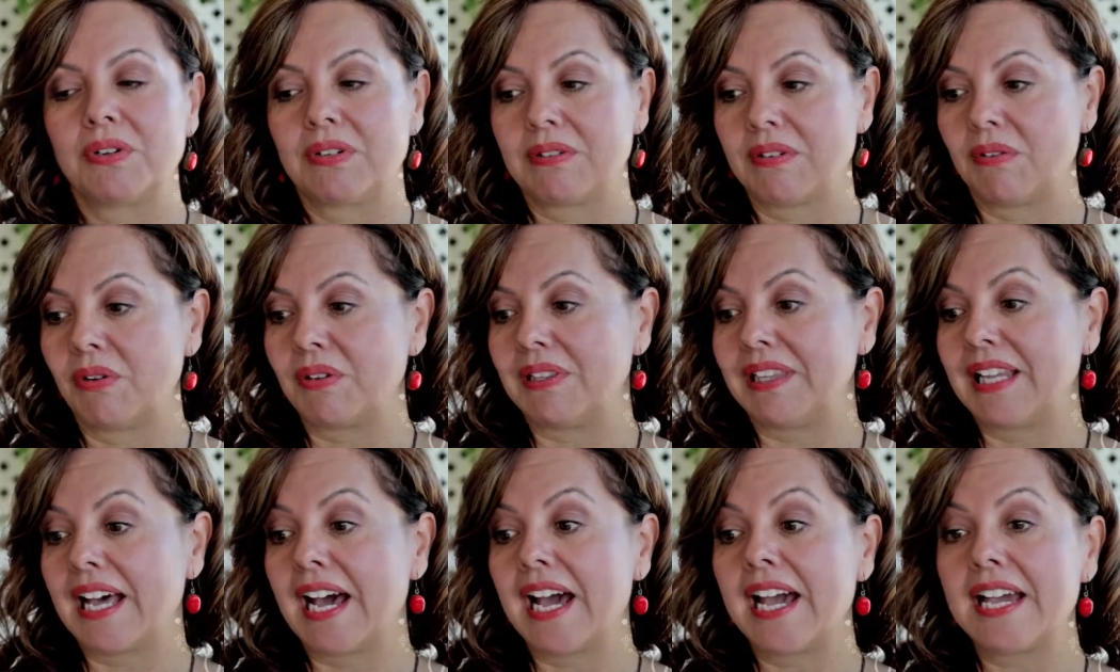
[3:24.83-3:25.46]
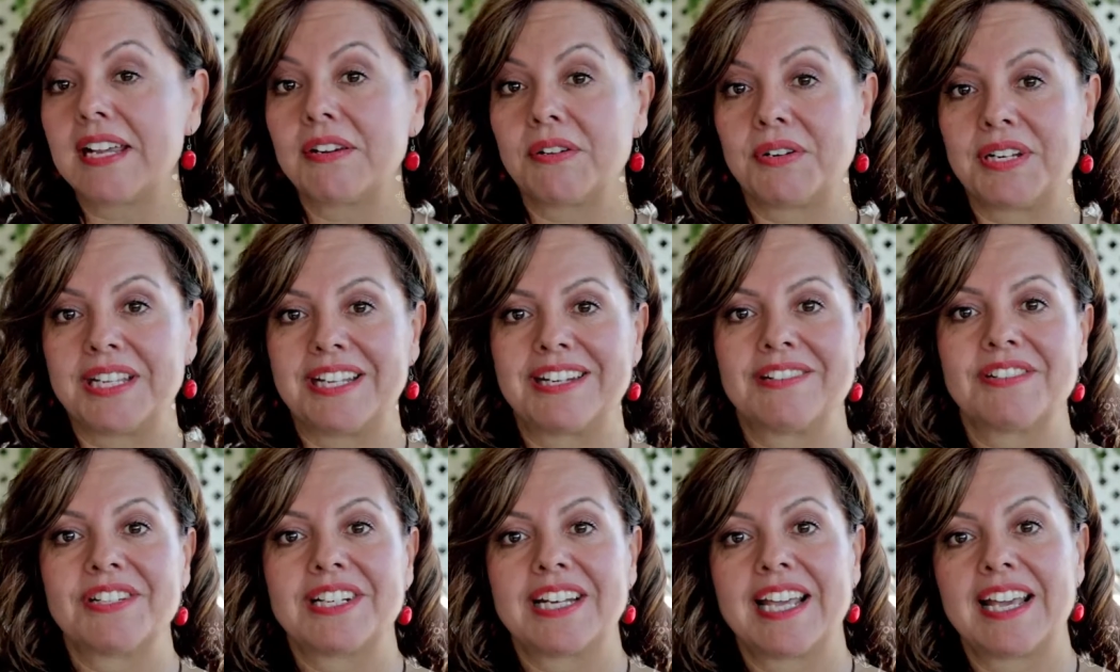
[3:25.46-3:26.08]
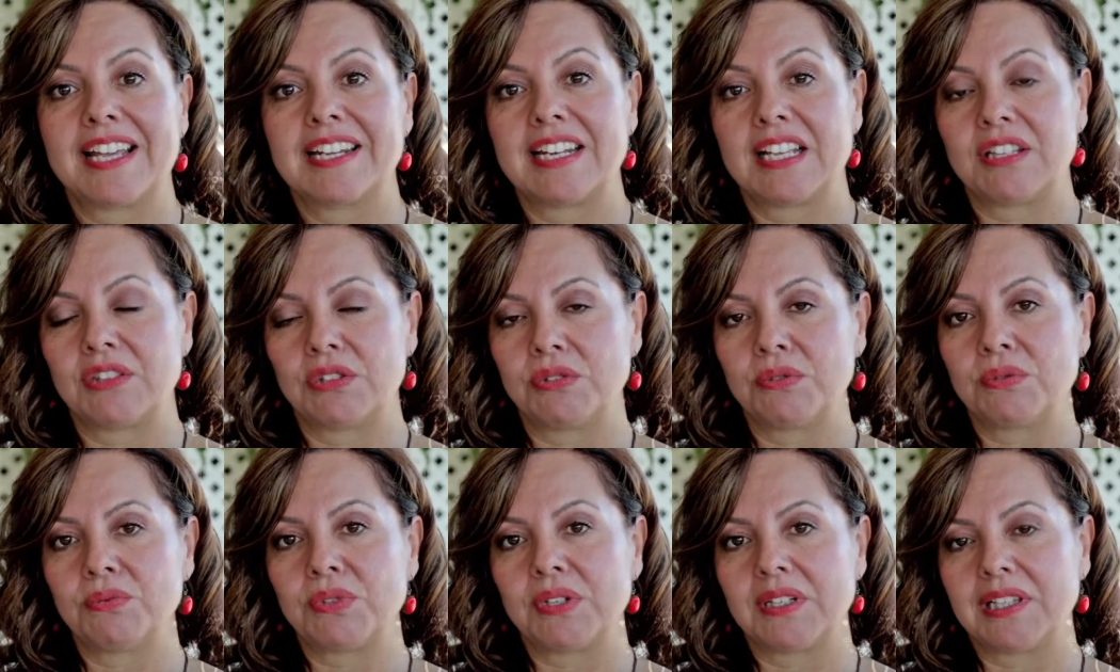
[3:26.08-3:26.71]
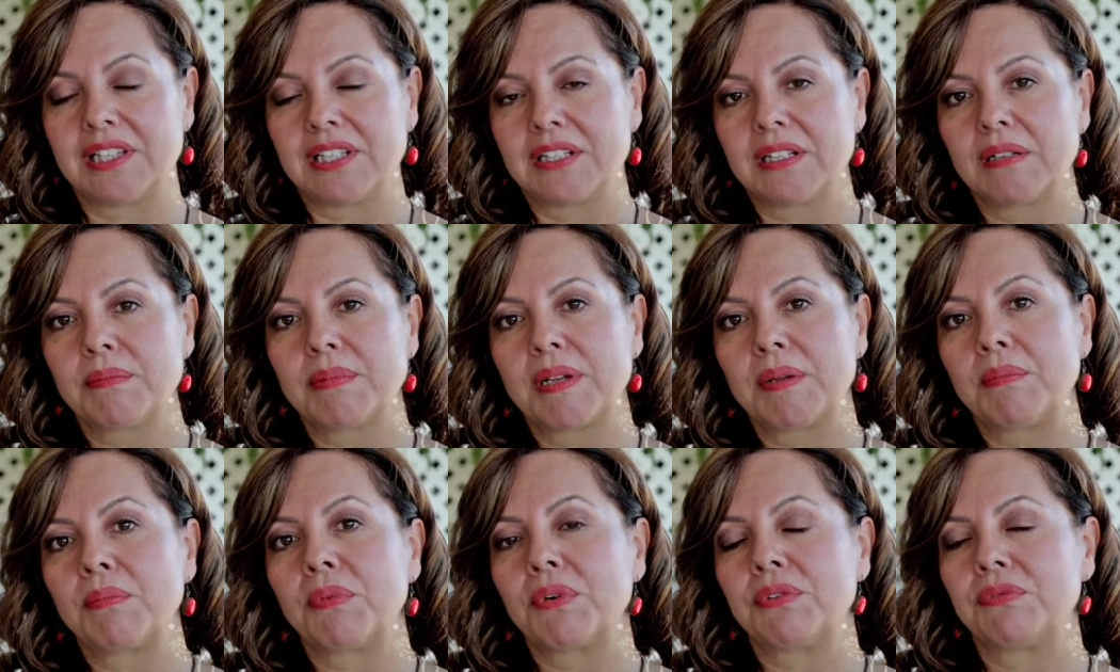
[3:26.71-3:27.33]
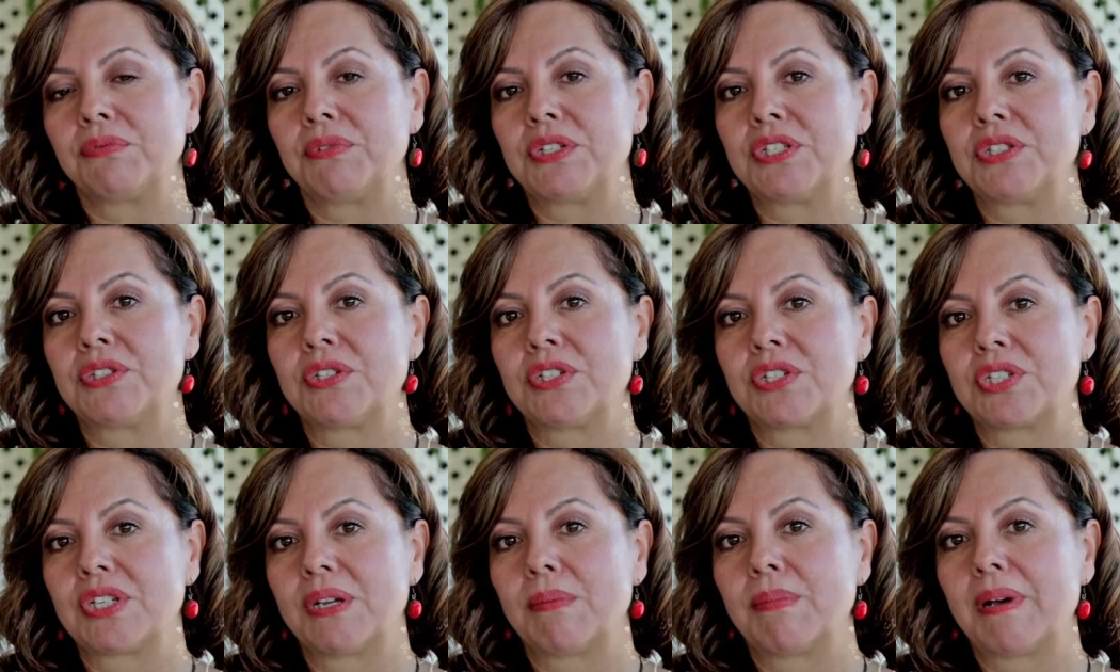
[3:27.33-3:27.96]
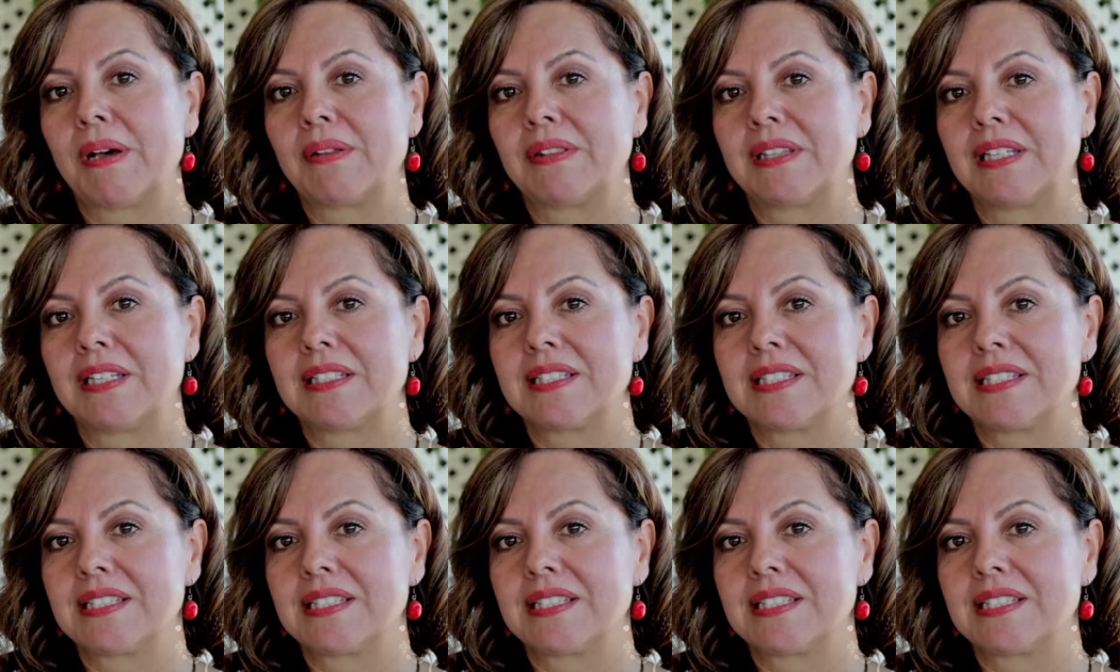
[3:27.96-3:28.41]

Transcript: online, on internet, and do a little bit more research about this.